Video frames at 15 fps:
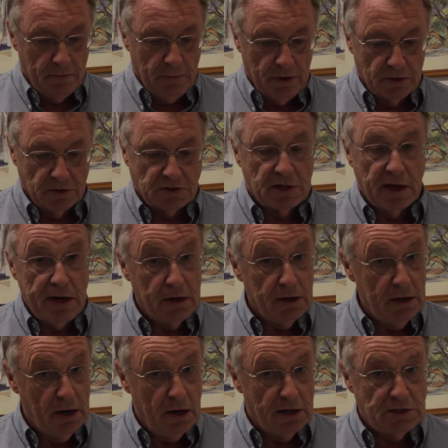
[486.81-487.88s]
because they
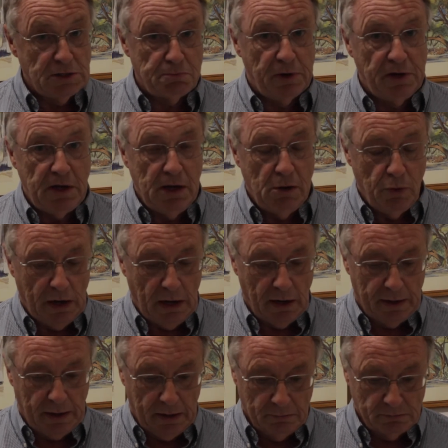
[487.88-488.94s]
realised pretty
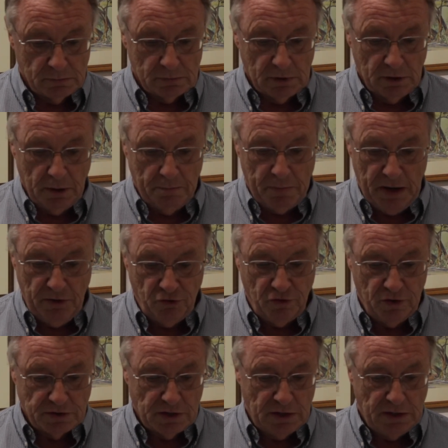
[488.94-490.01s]
quickly that the
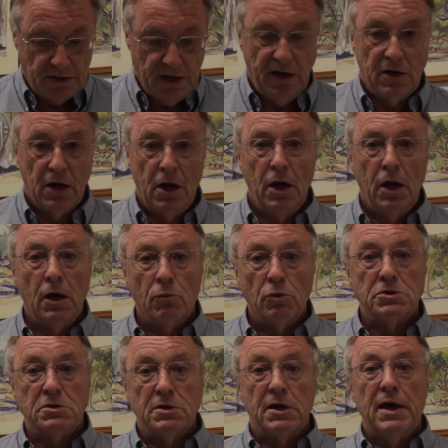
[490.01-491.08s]
pensioners' intent
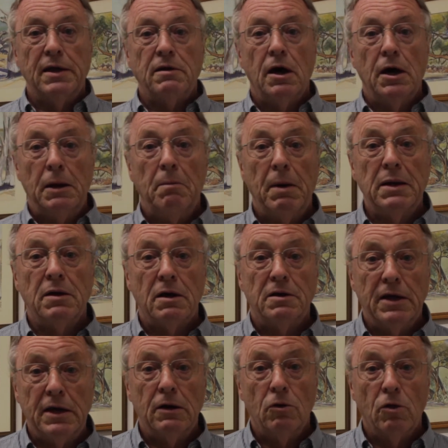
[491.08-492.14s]
was to get a better
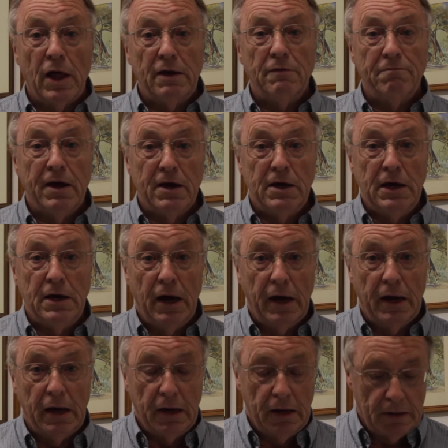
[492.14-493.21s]
deal that very
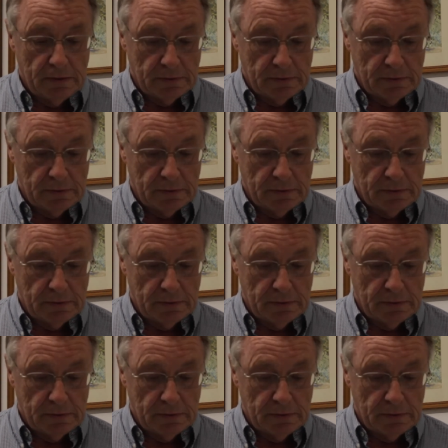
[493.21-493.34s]
day.